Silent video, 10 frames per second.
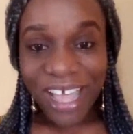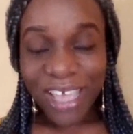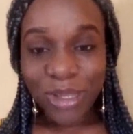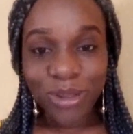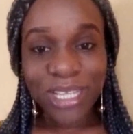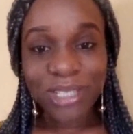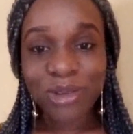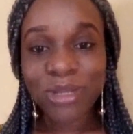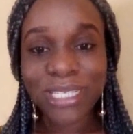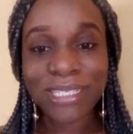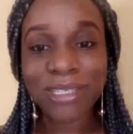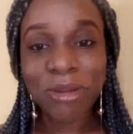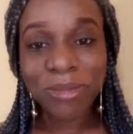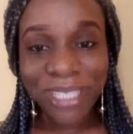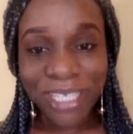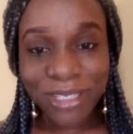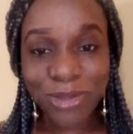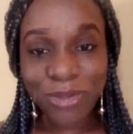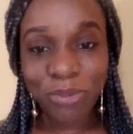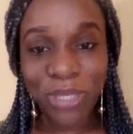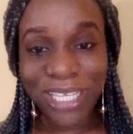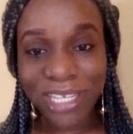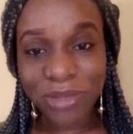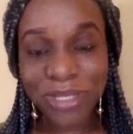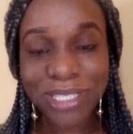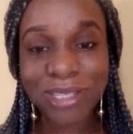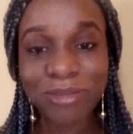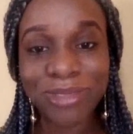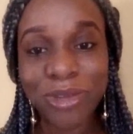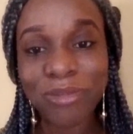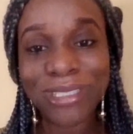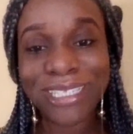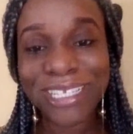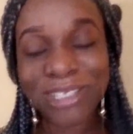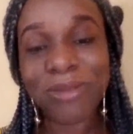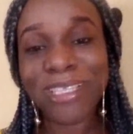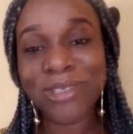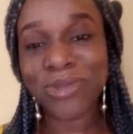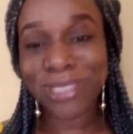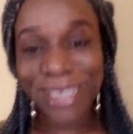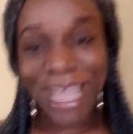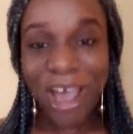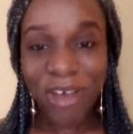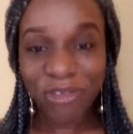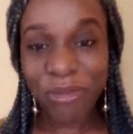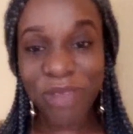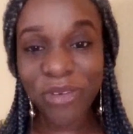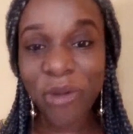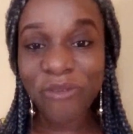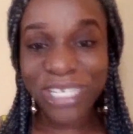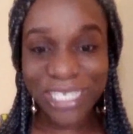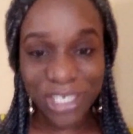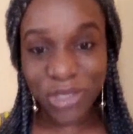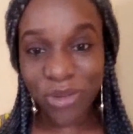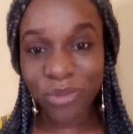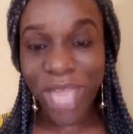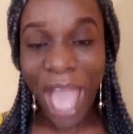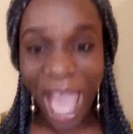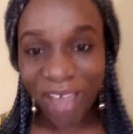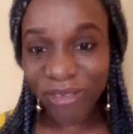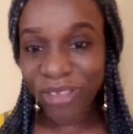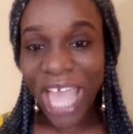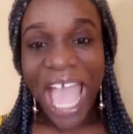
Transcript: You know, there's always something to pick. There's always something to take out from every conversation we have.